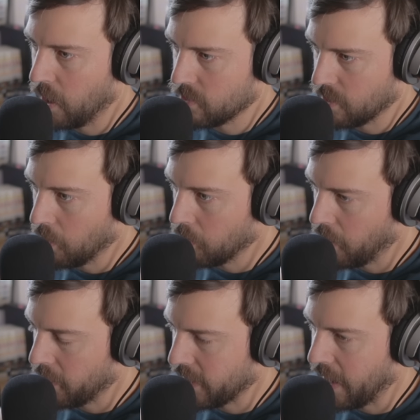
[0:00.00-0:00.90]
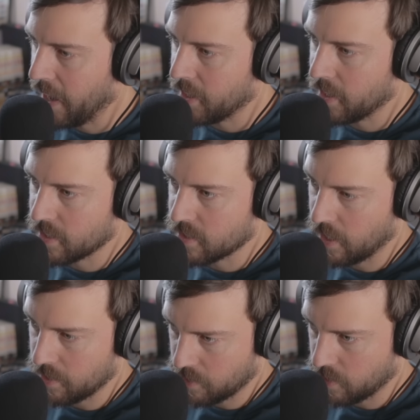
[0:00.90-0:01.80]
two models other than the added
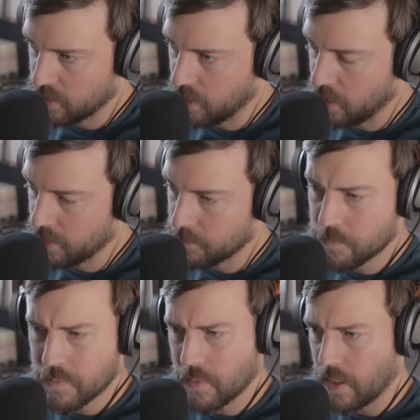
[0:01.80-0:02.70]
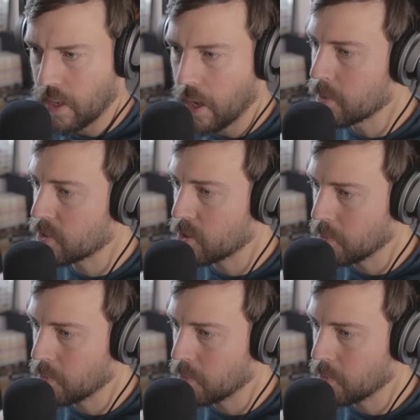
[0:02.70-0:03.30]
accessories on, I'm